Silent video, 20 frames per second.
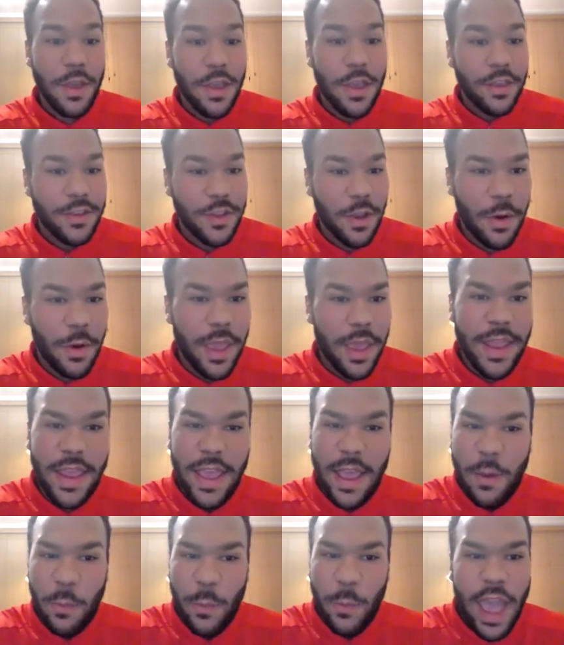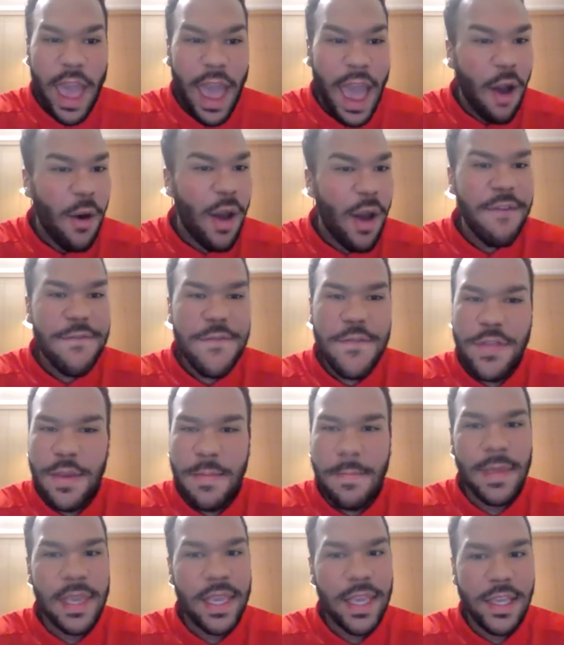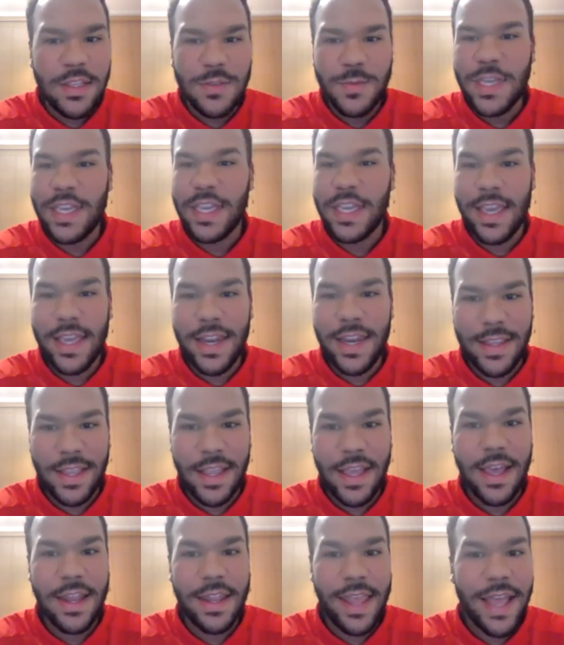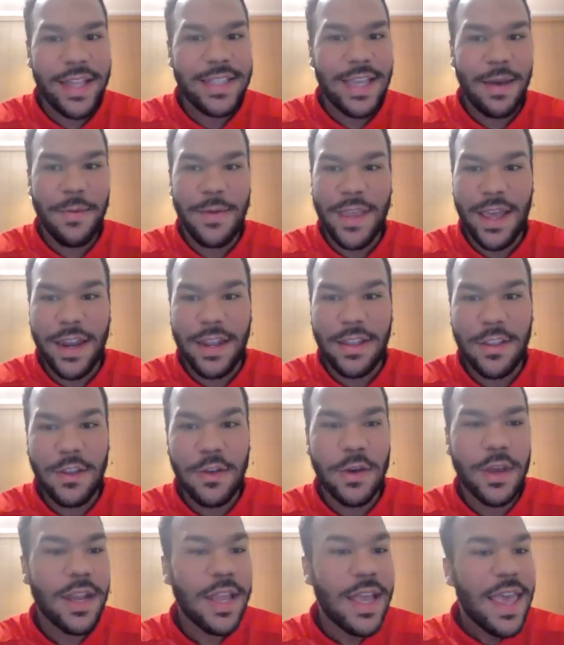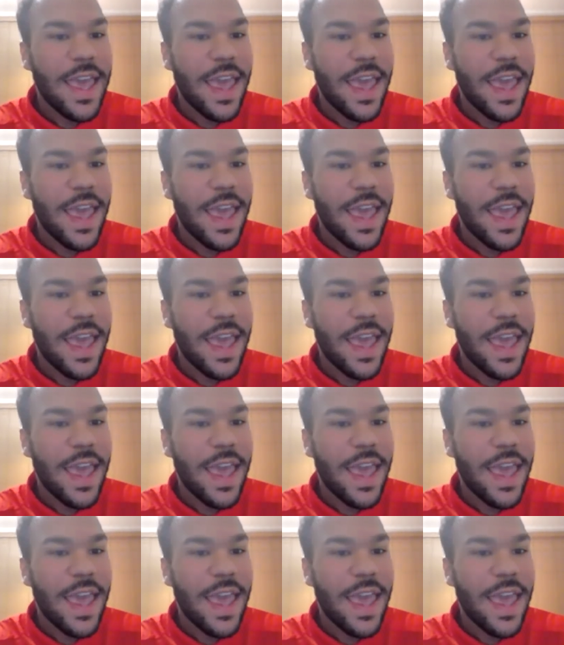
So however the means we can get it done, that's how we got to do it.